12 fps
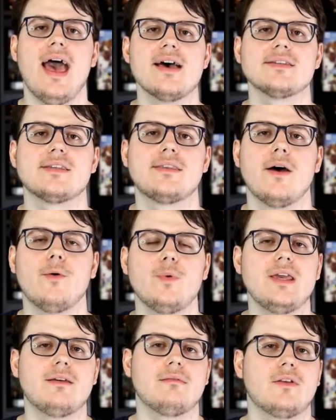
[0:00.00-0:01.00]
as though
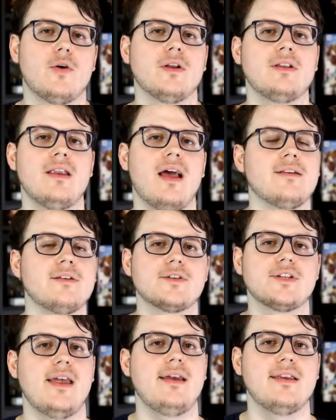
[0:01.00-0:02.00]
we couldn't
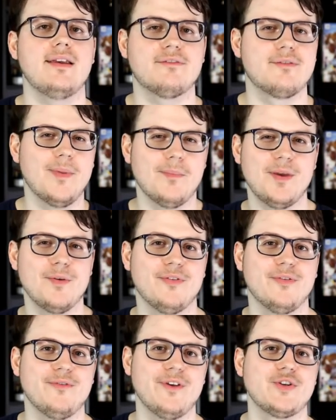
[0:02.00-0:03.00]
understand it from the
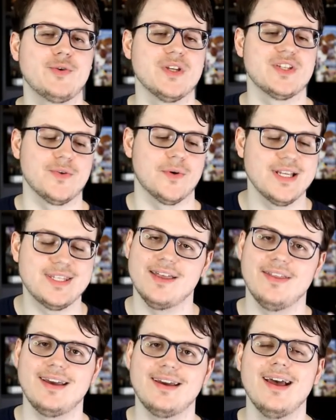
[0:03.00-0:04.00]
beautiful visual
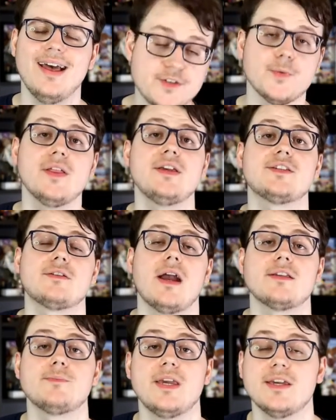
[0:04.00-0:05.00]
storytelling. This really
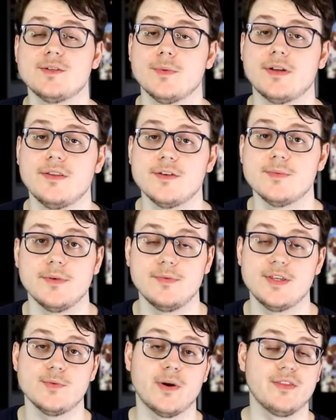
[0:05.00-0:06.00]
strikes me as one of those
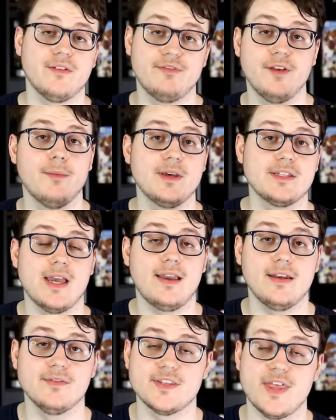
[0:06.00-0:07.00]
movies where the film
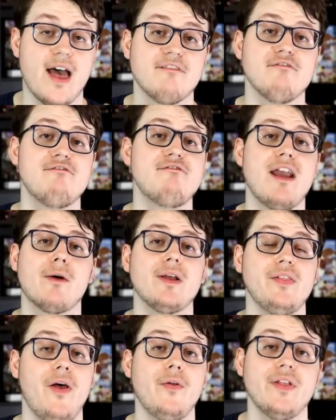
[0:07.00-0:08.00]
executives thought
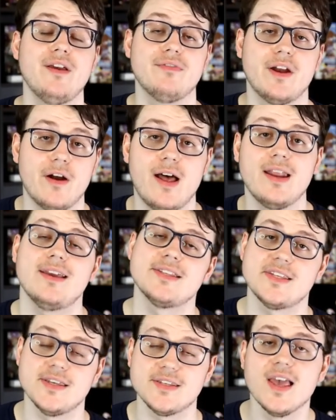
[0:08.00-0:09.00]
very lowly of their
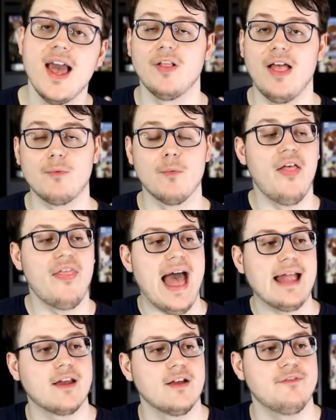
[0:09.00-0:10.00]
audiences and were like, well,
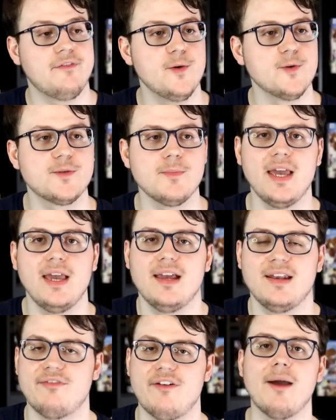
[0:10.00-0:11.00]
that confused me,
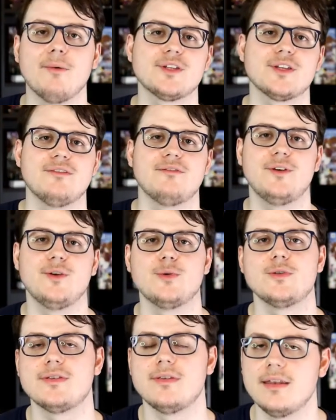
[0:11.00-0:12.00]
and if I was
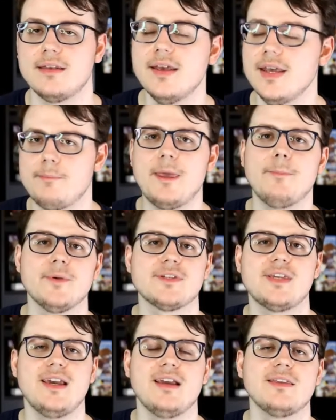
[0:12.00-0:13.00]
confused, then the people
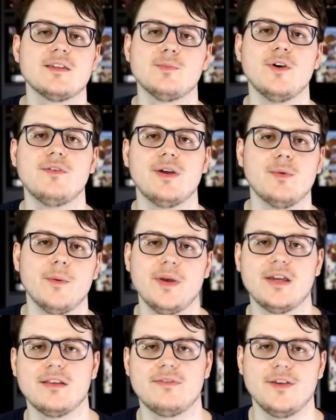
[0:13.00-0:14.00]
seeing this movie will
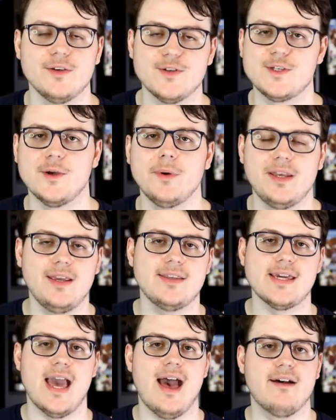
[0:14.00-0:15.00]
be confused. So we need
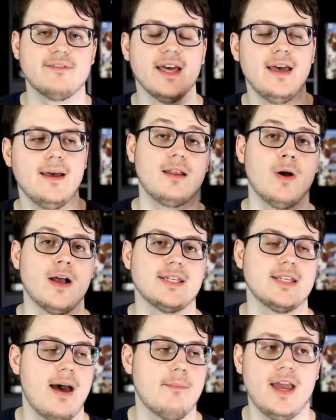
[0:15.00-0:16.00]
to have Ken
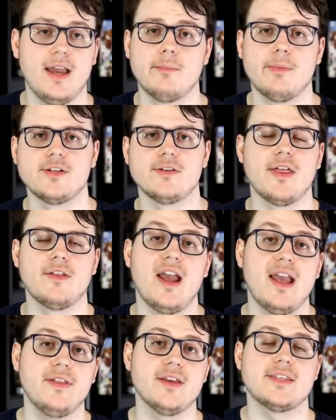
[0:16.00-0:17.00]
Watanabe and a bunch of other
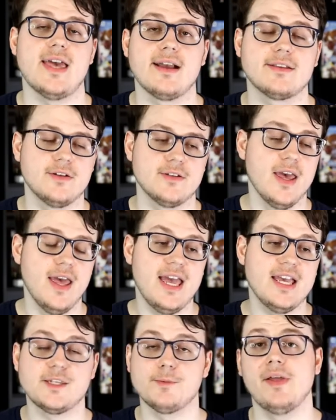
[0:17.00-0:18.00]
A-list actors
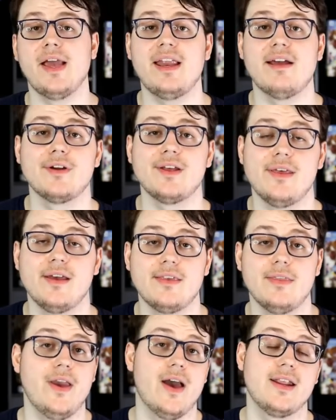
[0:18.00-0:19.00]
explain everything
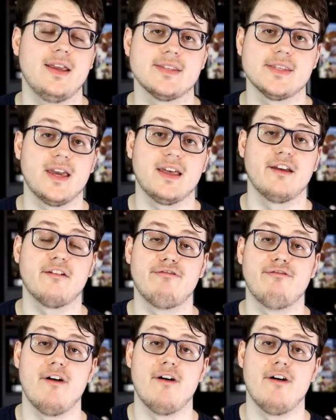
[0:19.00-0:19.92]
to the audience like they're